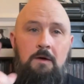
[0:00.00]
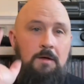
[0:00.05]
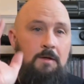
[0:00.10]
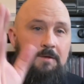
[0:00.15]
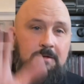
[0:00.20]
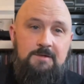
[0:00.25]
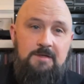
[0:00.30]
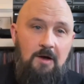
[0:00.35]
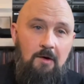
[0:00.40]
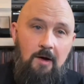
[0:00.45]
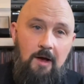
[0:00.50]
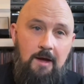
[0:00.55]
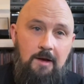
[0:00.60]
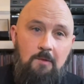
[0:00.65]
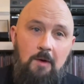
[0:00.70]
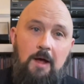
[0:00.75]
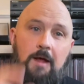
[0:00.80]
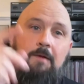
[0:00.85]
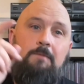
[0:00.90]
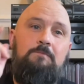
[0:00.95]
So,
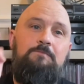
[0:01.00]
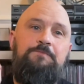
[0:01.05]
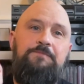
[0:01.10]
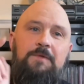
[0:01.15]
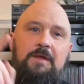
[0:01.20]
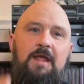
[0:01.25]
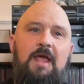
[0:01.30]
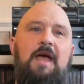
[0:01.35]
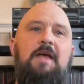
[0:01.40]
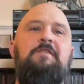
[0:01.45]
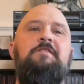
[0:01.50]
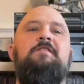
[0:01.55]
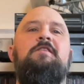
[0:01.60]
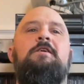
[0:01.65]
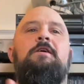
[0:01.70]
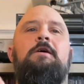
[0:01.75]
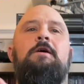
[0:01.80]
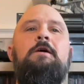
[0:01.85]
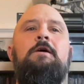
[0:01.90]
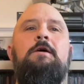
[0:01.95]
anyway, yes.
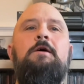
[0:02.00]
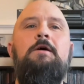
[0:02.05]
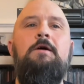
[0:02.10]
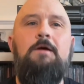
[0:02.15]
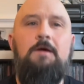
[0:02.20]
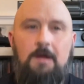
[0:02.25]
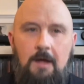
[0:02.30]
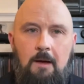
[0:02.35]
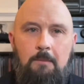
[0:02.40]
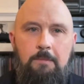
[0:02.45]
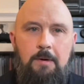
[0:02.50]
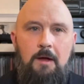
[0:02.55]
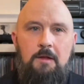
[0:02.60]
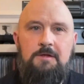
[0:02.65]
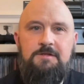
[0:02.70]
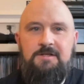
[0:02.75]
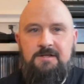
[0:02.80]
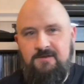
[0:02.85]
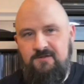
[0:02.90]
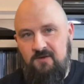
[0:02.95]

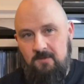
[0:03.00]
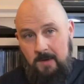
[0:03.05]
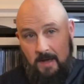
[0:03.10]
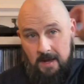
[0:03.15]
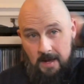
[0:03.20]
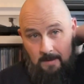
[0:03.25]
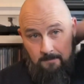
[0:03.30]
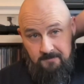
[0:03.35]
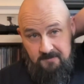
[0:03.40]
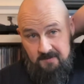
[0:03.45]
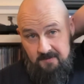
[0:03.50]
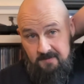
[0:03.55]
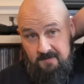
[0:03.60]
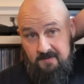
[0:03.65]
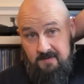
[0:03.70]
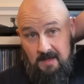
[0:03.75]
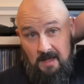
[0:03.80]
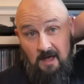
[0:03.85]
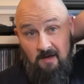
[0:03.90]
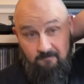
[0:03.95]
Apologies for my
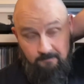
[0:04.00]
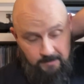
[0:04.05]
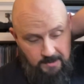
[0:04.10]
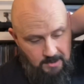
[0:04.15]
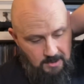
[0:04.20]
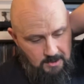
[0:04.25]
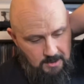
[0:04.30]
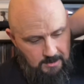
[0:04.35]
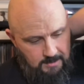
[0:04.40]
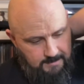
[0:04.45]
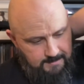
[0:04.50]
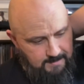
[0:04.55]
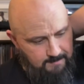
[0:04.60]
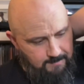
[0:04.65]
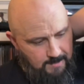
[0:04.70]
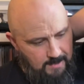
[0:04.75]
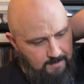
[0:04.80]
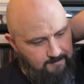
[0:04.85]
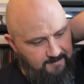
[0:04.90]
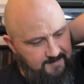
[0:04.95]
absence. I've been on holiday
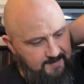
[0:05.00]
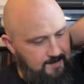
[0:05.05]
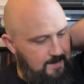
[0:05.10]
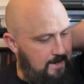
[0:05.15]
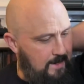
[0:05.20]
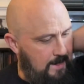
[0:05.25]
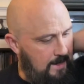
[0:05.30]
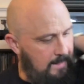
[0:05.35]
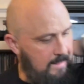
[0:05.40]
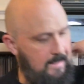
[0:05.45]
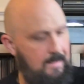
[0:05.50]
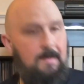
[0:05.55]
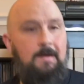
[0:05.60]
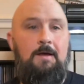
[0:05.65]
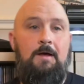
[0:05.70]
by mistake.